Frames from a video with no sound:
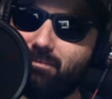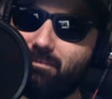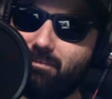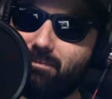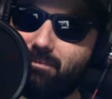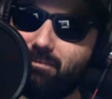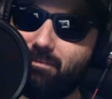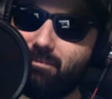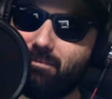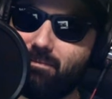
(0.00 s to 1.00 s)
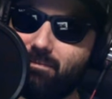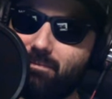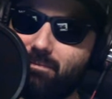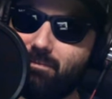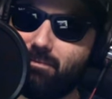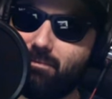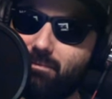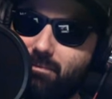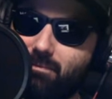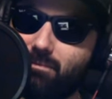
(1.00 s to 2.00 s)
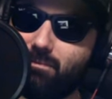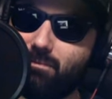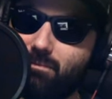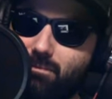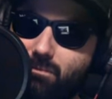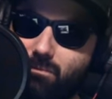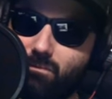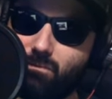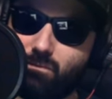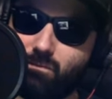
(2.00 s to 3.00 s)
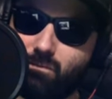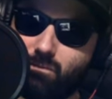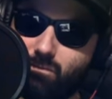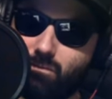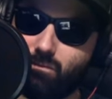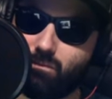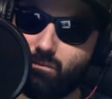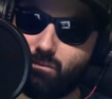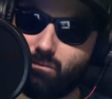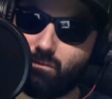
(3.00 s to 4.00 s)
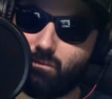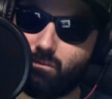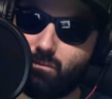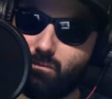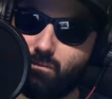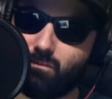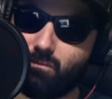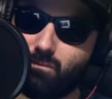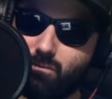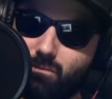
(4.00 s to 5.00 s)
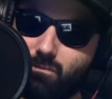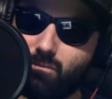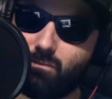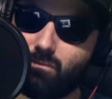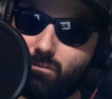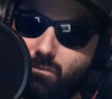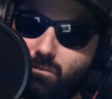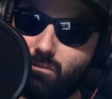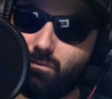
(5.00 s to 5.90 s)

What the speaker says: No words are spoken by the person on screen.